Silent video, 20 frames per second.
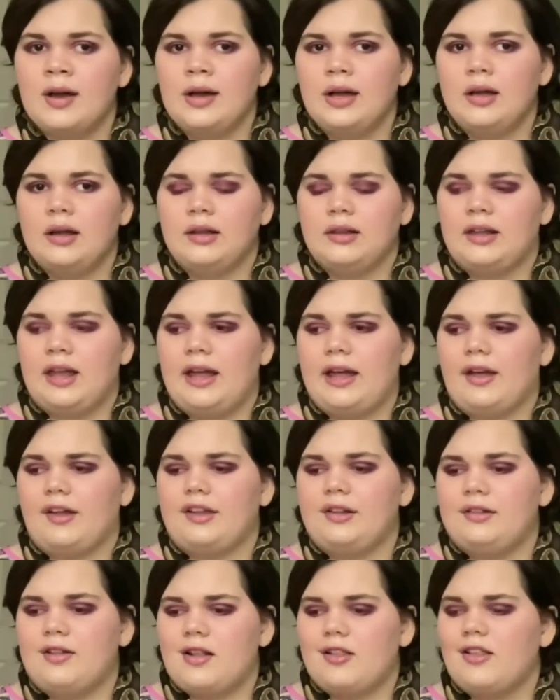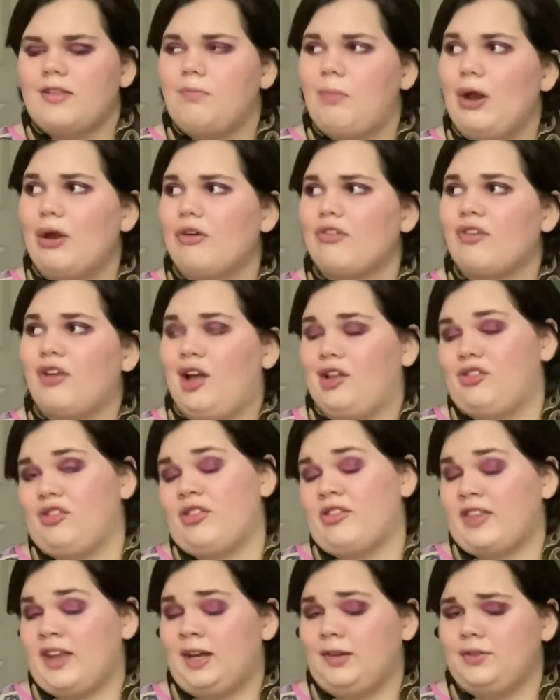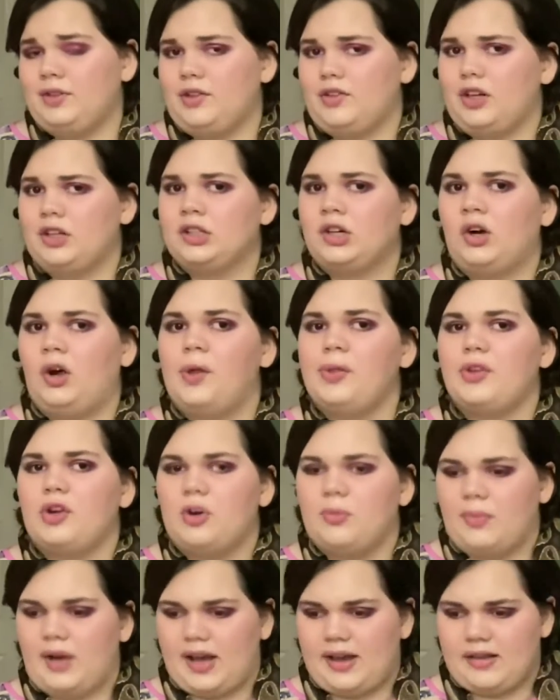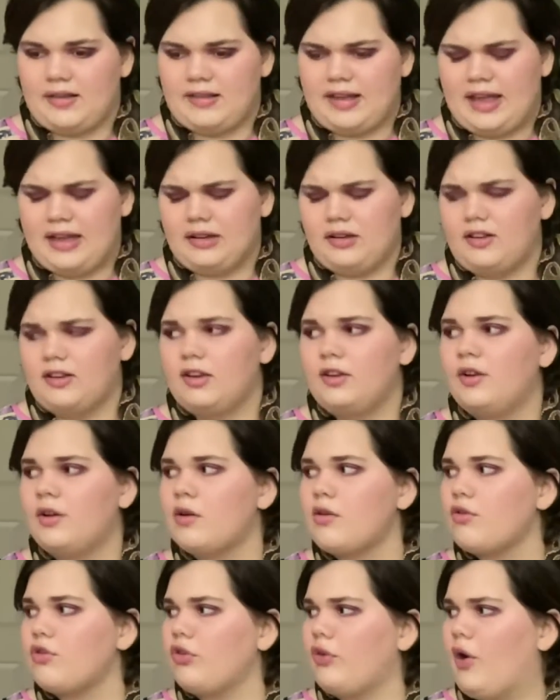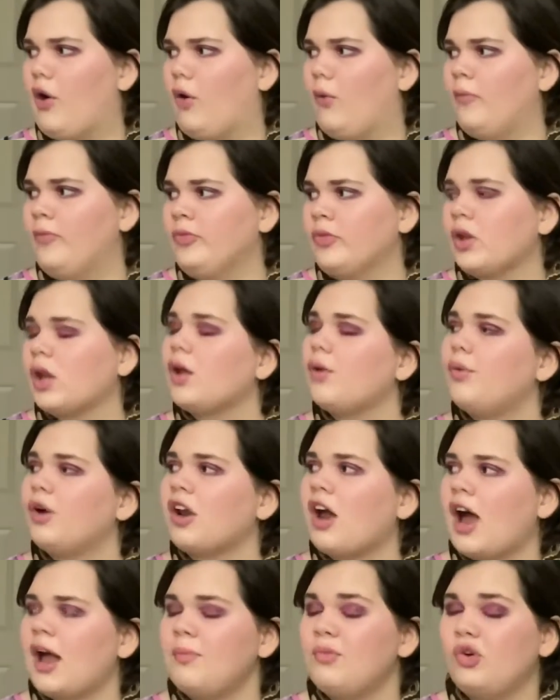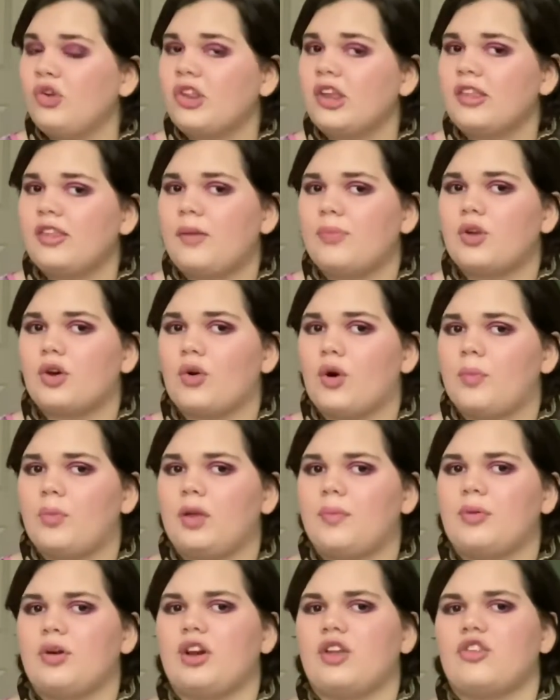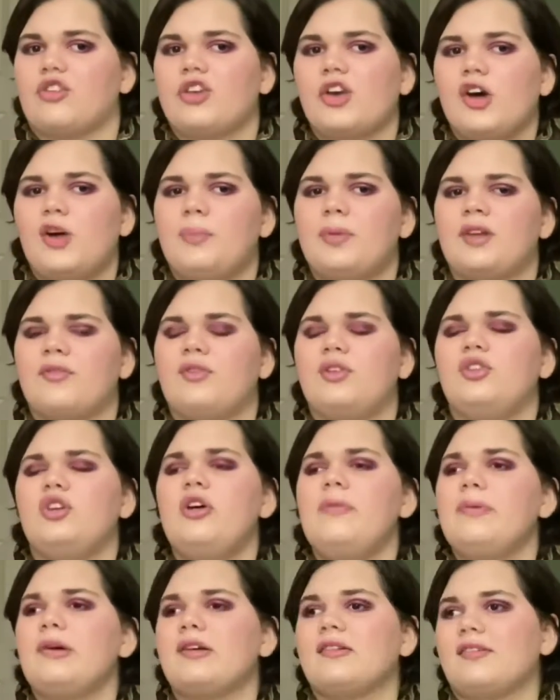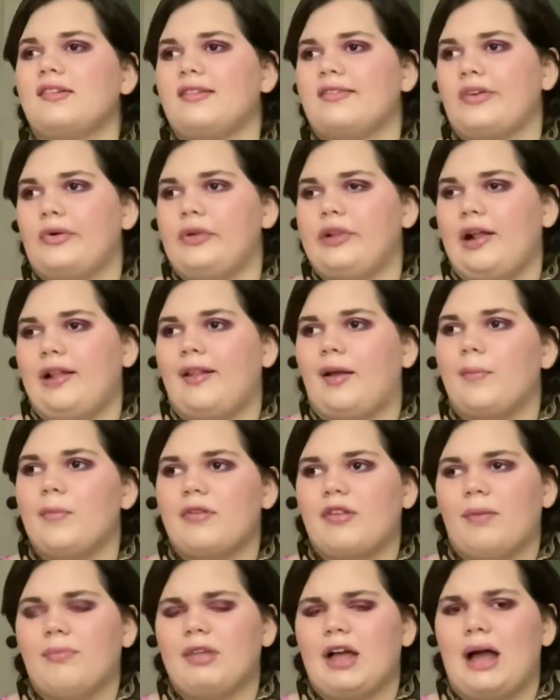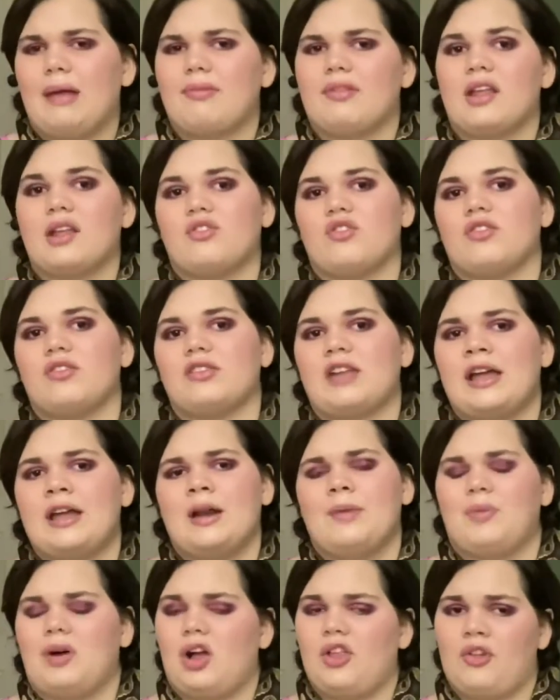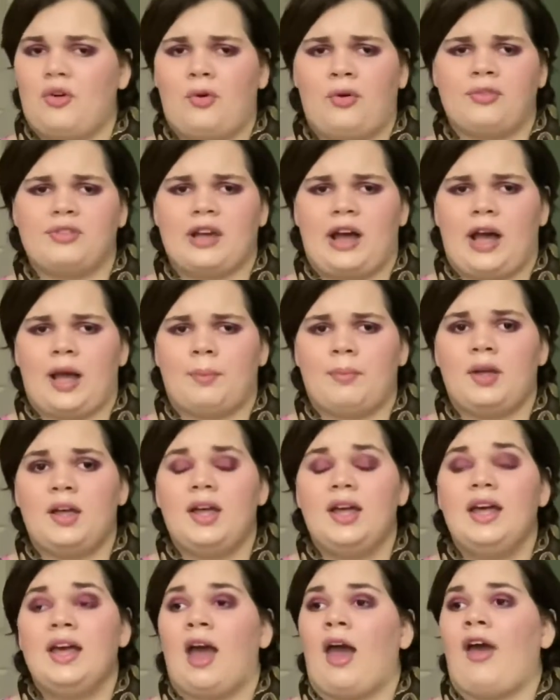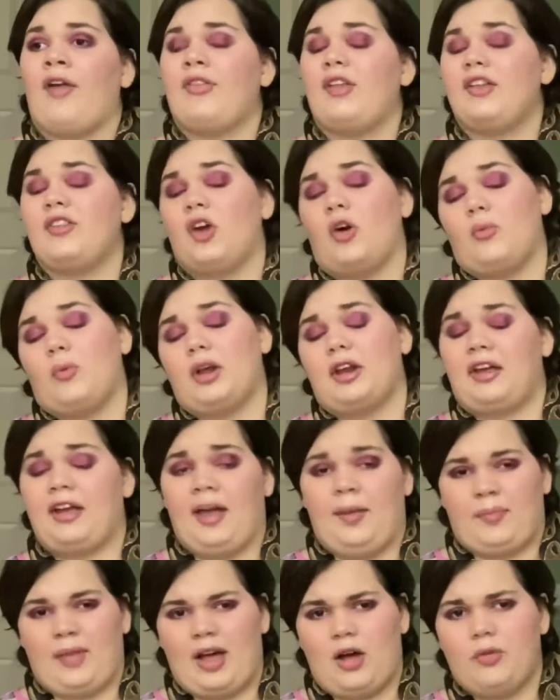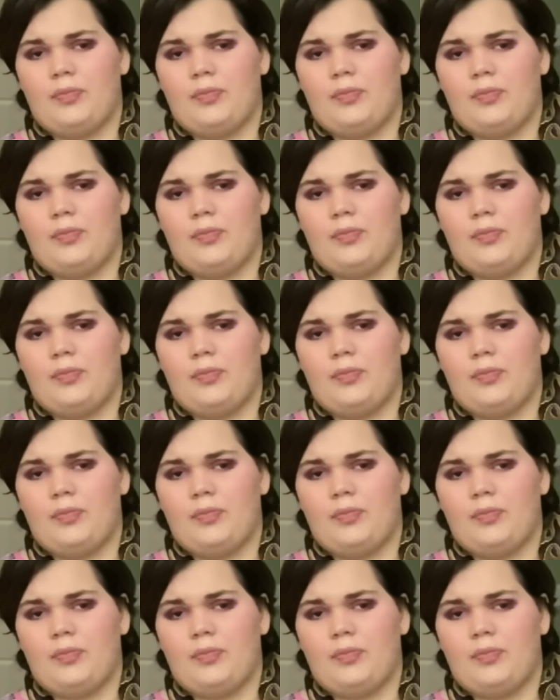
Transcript: Like Lilith, Butterscotch, and Salvazar all know my scent. So when I'm holding them, they're normally pretty chill, but if a new person is holding them, sometimes they just stay in a ball the whole time and they don't want to come out